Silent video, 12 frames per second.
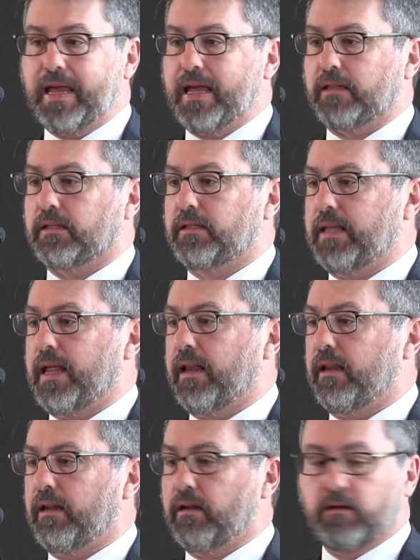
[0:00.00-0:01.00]

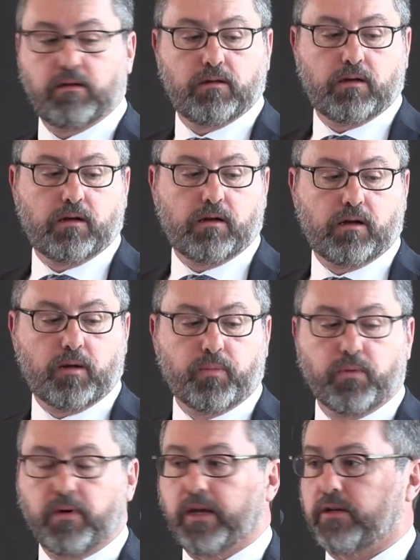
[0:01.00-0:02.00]
outstanding
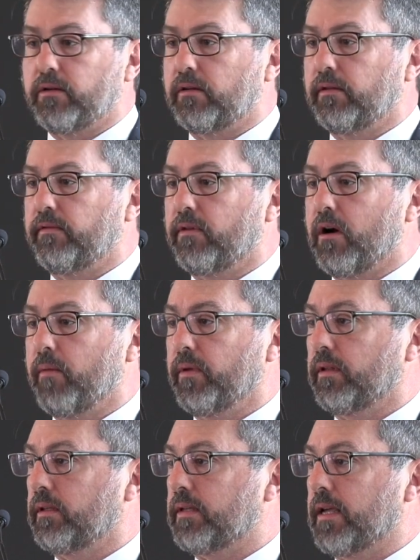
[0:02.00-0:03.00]
operational
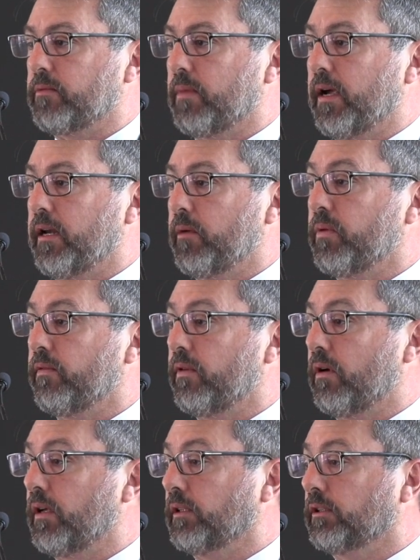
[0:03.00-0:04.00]
environment that Tasmania
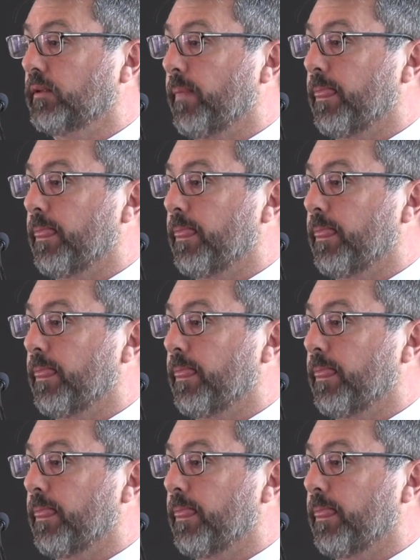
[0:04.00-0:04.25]
provides,